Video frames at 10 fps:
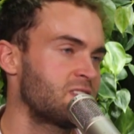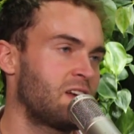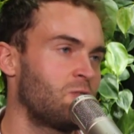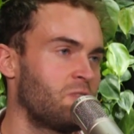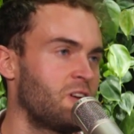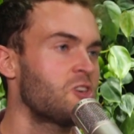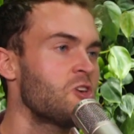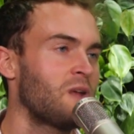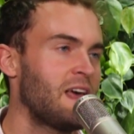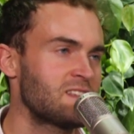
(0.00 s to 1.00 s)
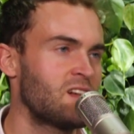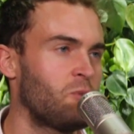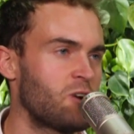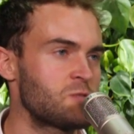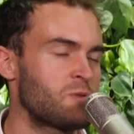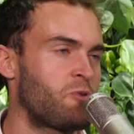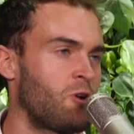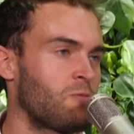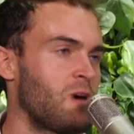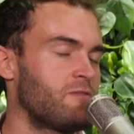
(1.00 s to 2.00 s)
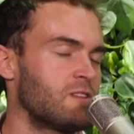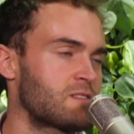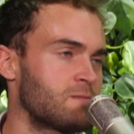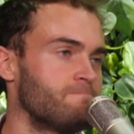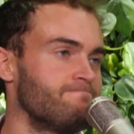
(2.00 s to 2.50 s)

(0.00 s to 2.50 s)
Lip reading: signal that accumulates in our bodies with prolonged wakefulness.